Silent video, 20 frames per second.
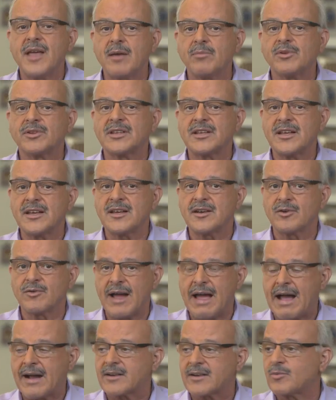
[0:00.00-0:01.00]
be able to
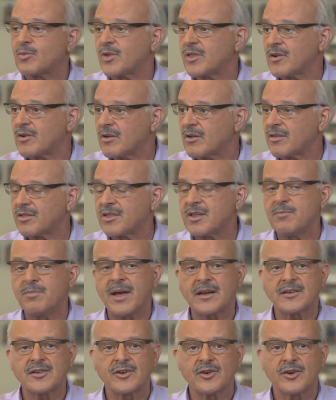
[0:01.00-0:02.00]
interact with their healthy
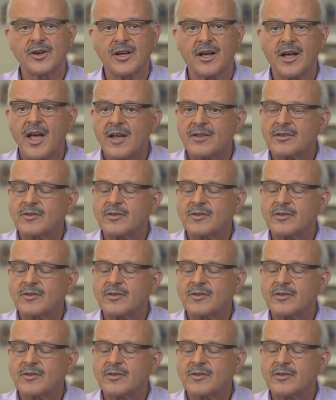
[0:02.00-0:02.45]
bacteria.